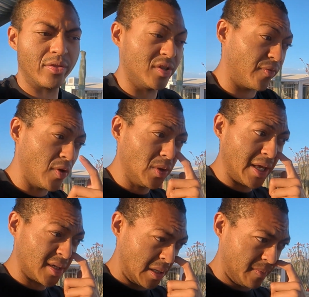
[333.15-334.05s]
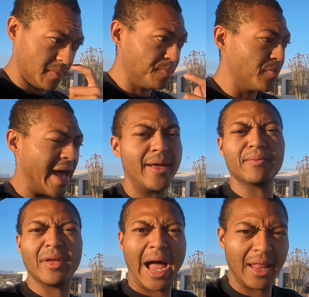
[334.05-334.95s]
There's a few things that
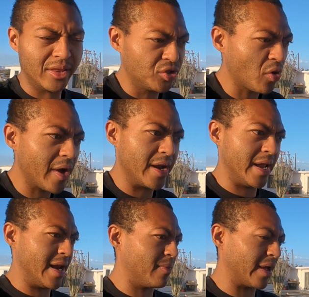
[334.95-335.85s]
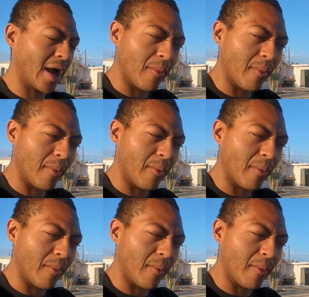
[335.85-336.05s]
I enjoyed and I'm like,